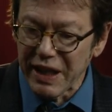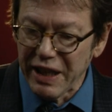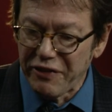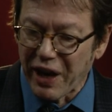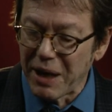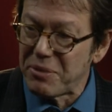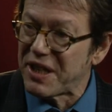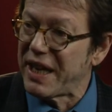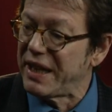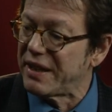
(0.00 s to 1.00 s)
if I'm
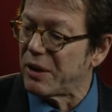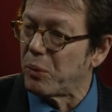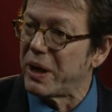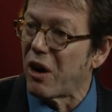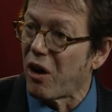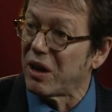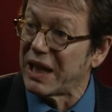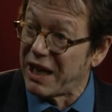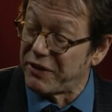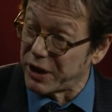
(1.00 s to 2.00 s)
saying that we all
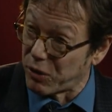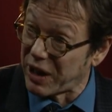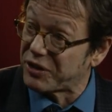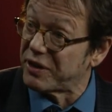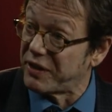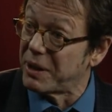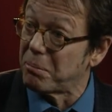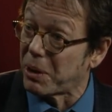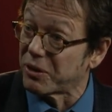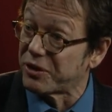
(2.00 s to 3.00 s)
have aggressive
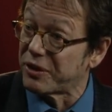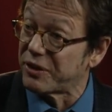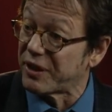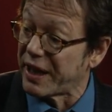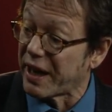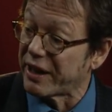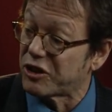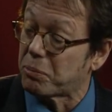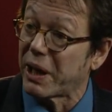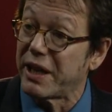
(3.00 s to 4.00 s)
impulses, and I
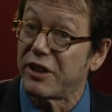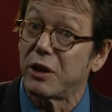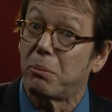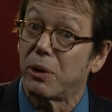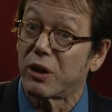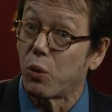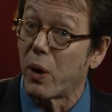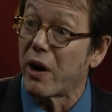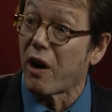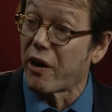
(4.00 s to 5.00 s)
explain in the book
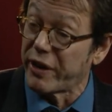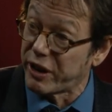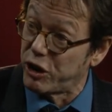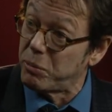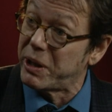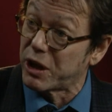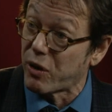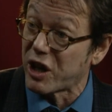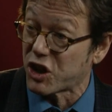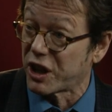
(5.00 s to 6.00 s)
where our human
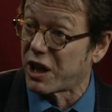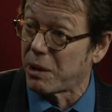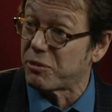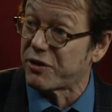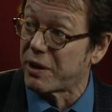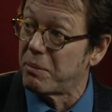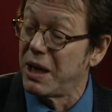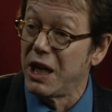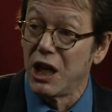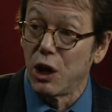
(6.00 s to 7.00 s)
aggression comes from,
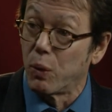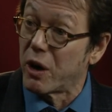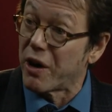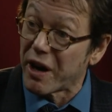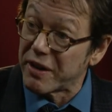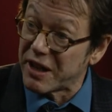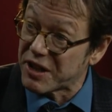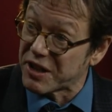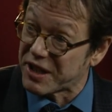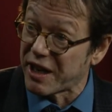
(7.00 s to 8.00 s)
we are not
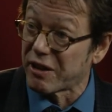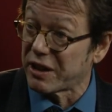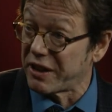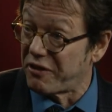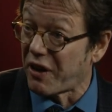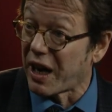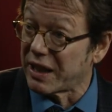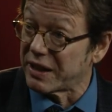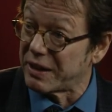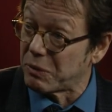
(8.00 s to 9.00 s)
necessarily
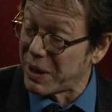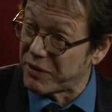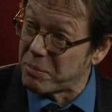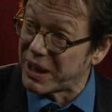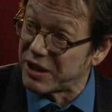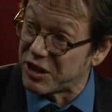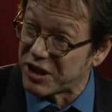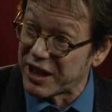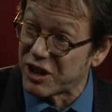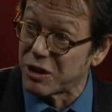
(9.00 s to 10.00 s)
violent. We have to make a
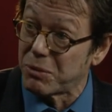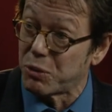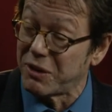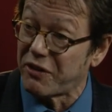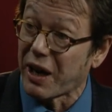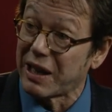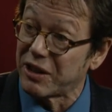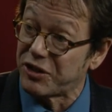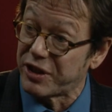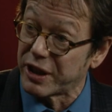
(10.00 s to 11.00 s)
distinction between
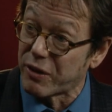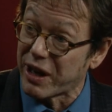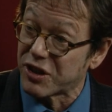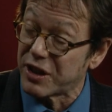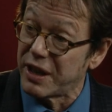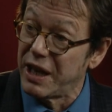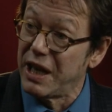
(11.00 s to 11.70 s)
violence and aggression,